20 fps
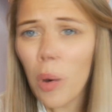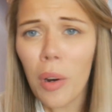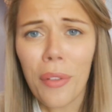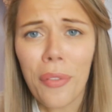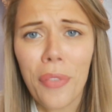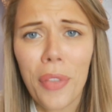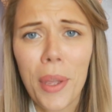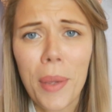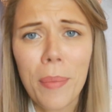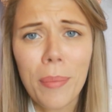all
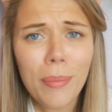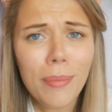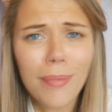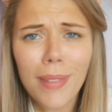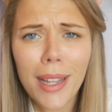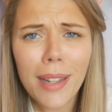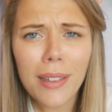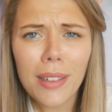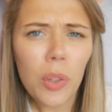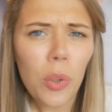of them?
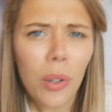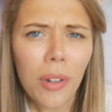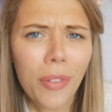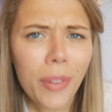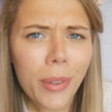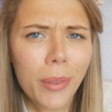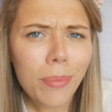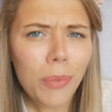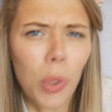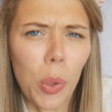Like all of
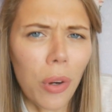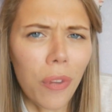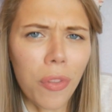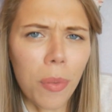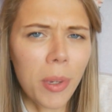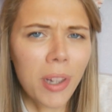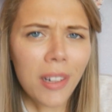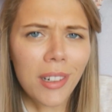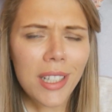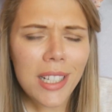the
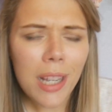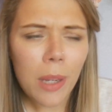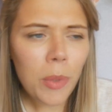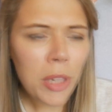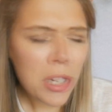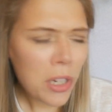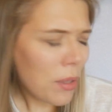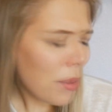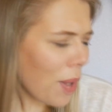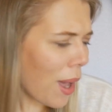books? Can
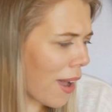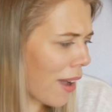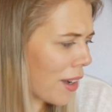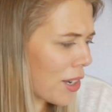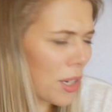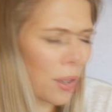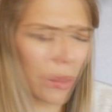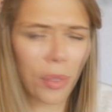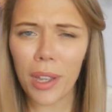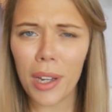we do that?
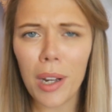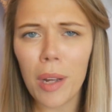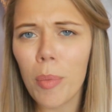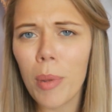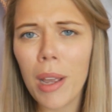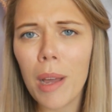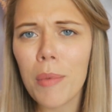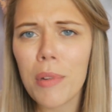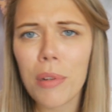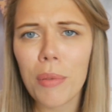I don't think I'd
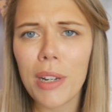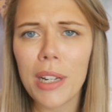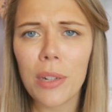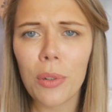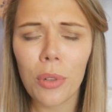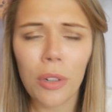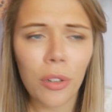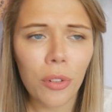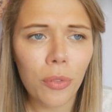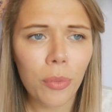be able to read
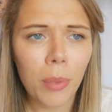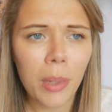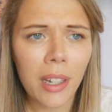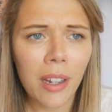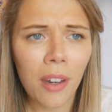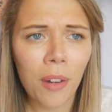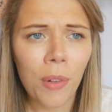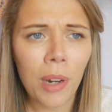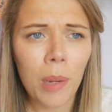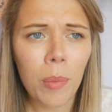all of my
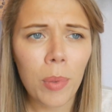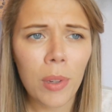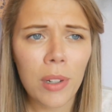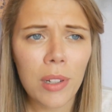unread